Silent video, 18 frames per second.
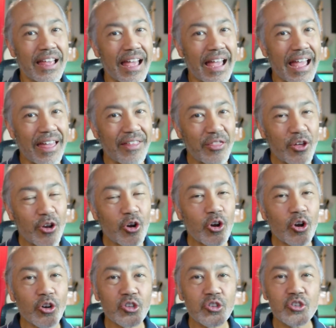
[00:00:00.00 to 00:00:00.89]
And there
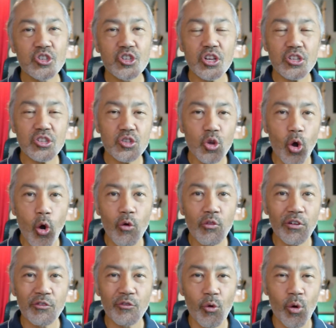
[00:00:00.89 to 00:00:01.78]
are just
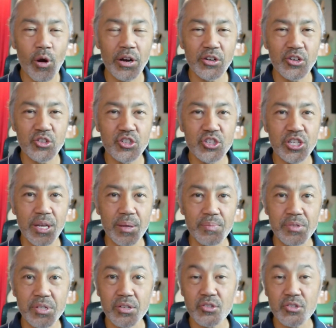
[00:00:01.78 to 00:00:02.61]
over 400 ships.